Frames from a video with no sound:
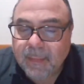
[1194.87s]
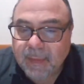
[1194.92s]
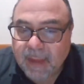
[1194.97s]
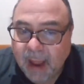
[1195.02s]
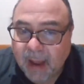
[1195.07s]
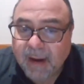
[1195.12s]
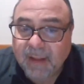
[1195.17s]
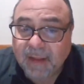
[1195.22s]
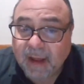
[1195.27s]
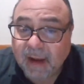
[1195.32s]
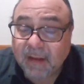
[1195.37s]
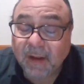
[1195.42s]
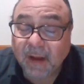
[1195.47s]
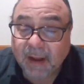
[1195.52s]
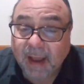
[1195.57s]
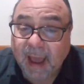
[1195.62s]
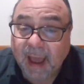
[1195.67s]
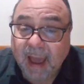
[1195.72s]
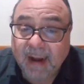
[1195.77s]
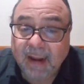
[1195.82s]
now that I
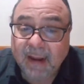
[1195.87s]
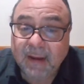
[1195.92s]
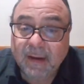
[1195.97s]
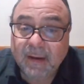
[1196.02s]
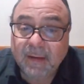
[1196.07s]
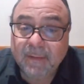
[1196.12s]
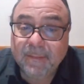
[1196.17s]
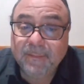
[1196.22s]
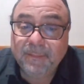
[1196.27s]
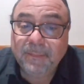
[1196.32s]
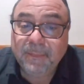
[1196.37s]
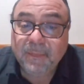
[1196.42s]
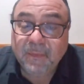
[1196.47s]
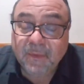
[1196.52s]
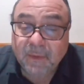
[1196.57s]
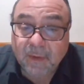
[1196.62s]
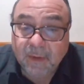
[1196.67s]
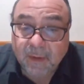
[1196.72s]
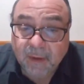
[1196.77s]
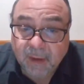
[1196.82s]
look at it,
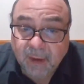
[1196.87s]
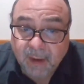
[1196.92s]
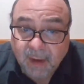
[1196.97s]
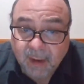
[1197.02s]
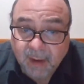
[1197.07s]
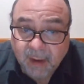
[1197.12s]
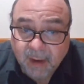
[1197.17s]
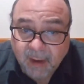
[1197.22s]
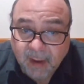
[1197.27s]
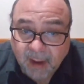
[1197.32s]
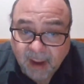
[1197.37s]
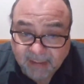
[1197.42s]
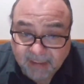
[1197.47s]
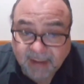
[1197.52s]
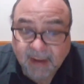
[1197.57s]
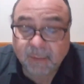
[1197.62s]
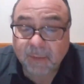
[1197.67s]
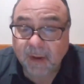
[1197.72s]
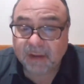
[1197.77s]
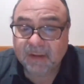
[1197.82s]
at
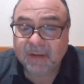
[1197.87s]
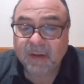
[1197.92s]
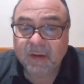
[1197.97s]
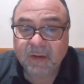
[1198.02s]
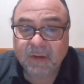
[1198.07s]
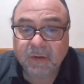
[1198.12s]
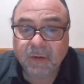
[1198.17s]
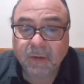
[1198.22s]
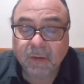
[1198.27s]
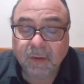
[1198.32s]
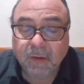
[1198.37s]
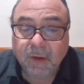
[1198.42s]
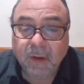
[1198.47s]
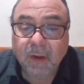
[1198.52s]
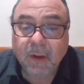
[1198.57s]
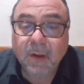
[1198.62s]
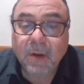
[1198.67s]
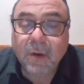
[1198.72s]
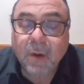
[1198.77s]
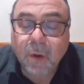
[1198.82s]
that wrestling school,
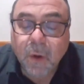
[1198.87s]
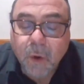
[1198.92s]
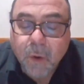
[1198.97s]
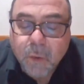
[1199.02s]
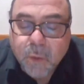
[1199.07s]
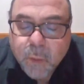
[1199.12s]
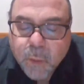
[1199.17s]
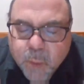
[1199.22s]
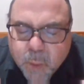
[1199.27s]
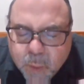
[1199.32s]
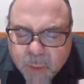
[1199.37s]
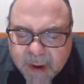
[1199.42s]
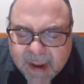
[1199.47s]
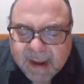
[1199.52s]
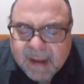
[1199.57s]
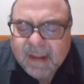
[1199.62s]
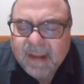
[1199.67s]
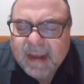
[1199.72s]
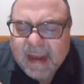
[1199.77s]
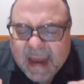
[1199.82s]
who
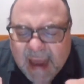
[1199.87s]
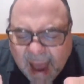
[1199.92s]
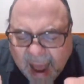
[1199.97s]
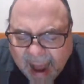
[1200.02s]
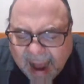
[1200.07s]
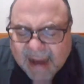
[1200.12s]
really